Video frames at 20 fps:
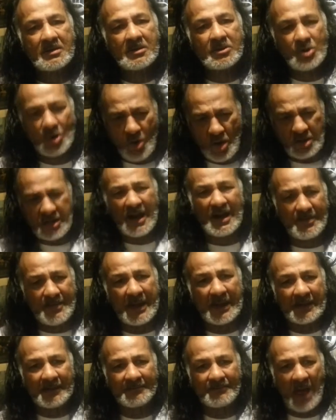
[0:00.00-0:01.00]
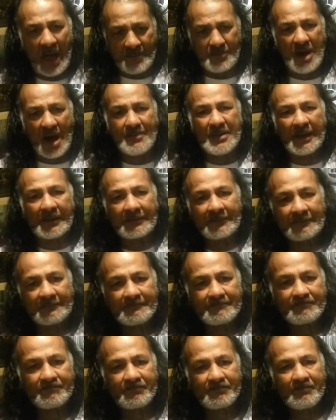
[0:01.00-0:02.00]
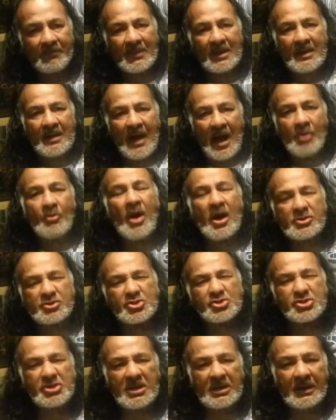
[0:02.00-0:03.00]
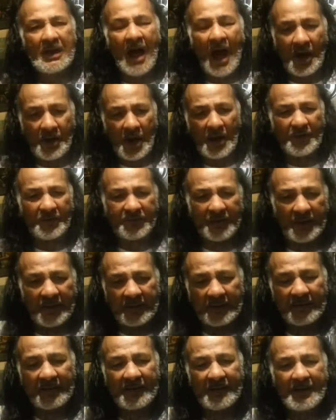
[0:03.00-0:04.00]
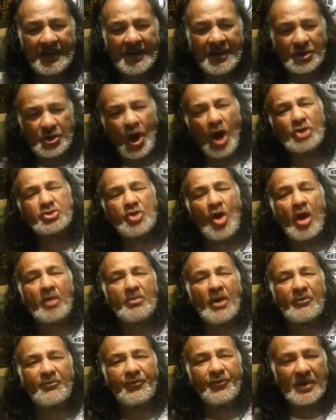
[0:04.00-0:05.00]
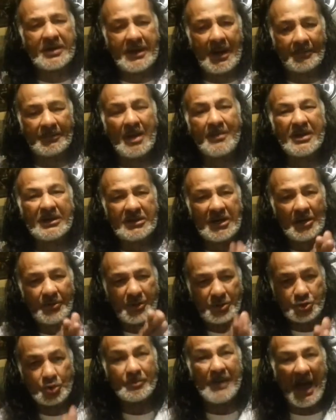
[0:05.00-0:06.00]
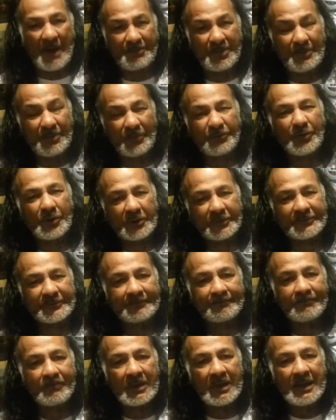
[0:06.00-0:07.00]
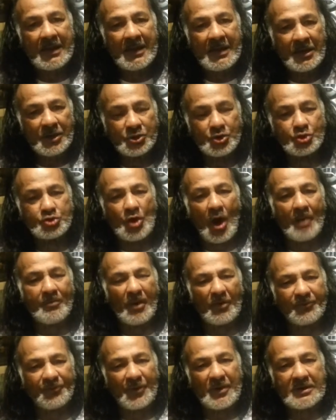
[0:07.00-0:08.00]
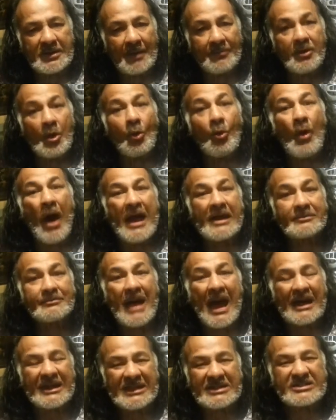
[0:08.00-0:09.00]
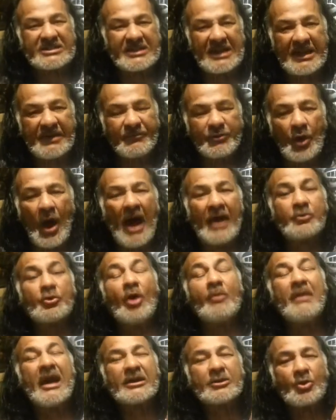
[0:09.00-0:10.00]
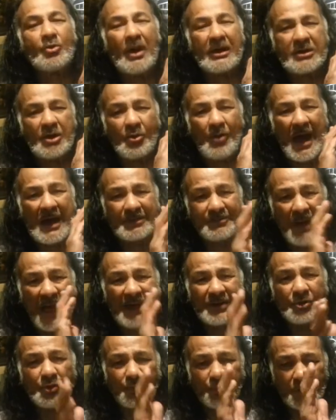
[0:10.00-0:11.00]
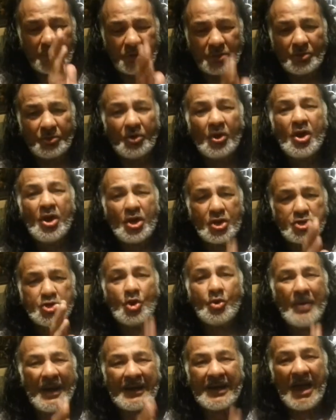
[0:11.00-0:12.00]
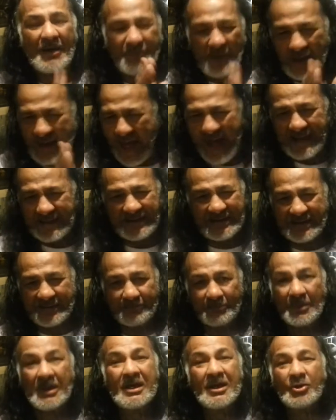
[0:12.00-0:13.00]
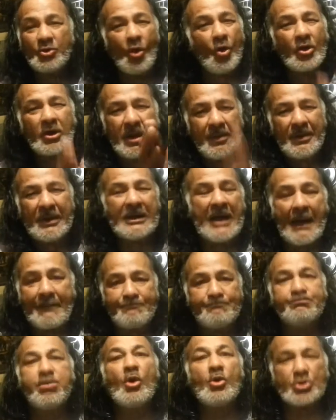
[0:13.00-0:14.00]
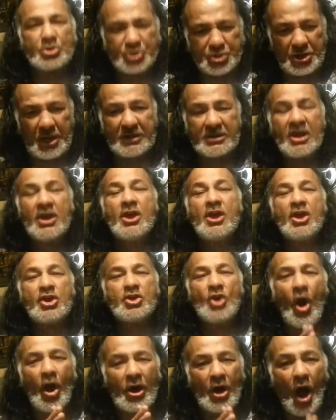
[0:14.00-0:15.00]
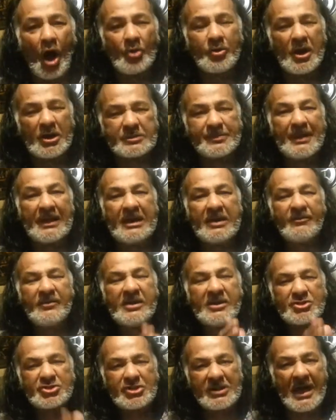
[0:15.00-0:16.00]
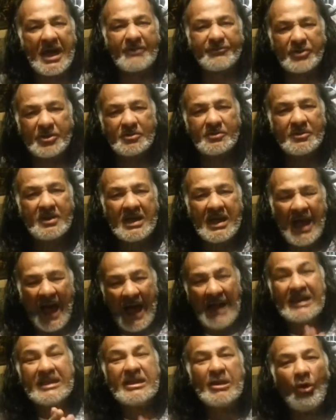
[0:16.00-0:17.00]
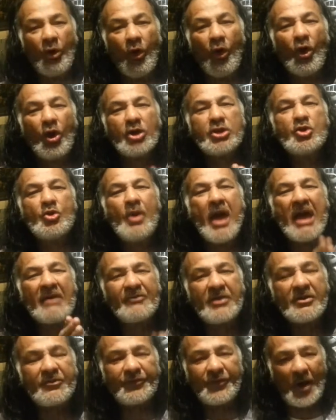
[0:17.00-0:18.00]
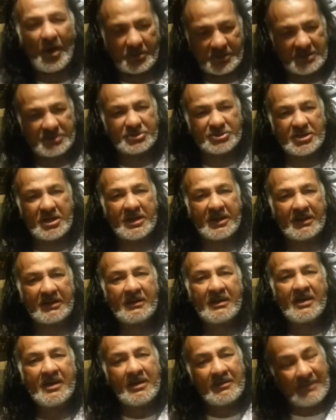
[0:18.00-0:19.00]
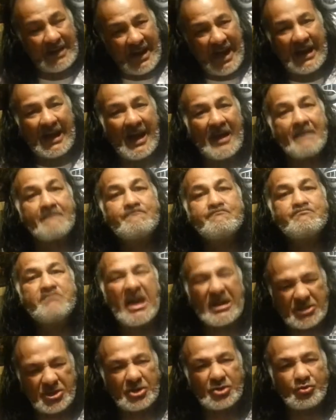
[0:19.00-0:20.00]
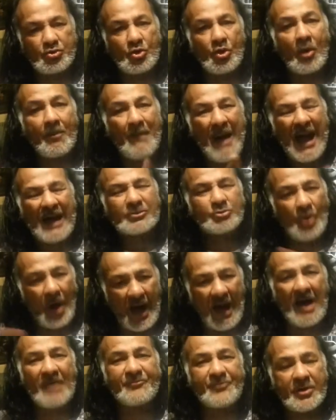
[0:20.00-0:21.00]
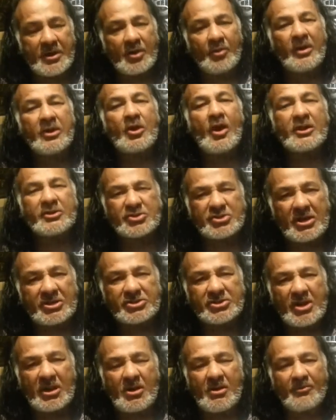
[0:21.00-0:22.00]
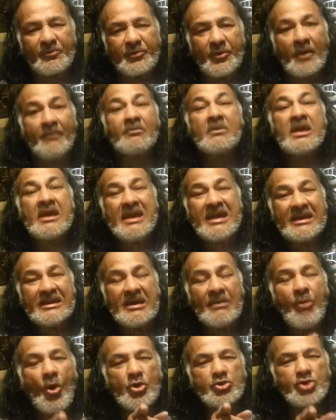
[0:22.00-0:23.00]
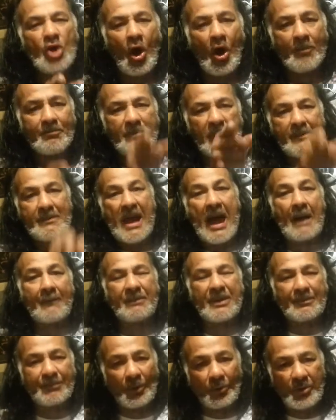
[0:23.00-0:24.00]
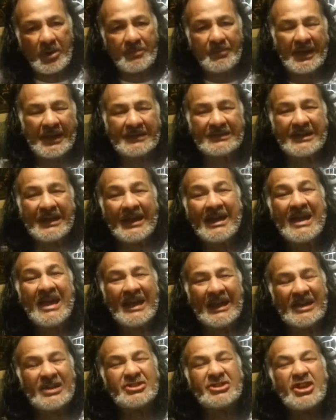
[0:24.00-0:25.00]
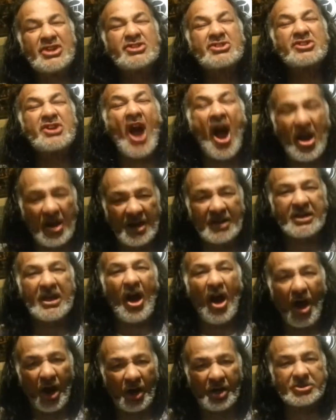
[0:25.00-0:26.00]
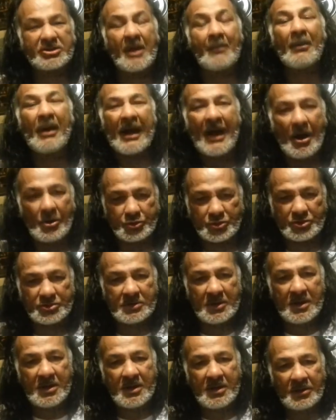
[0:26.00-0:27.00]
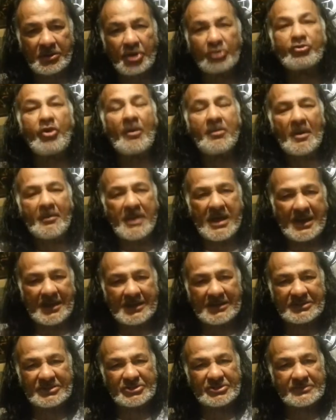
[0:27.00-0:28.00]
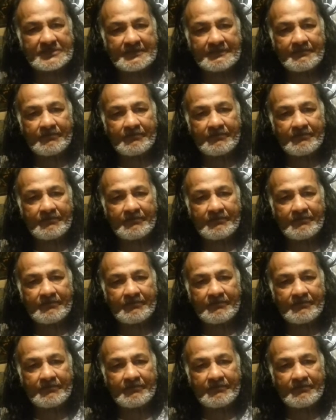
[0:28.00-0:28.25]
You go kill me. I'm coming. I want to see. Another thing. Y'all talk about freedom. Let me deal with you black people first. You talk about freedom, the white man enslaves you. And no matter what the white man do for you, you will never like him. Don't give me that bullshit. Y'all always believe he enslaves you and he owe you every fucking thing. Well, I got a message. You go back to Africa where your ancestors come from. The most humble black people remain there. It's this scum of the art they bring out, the troublemakers.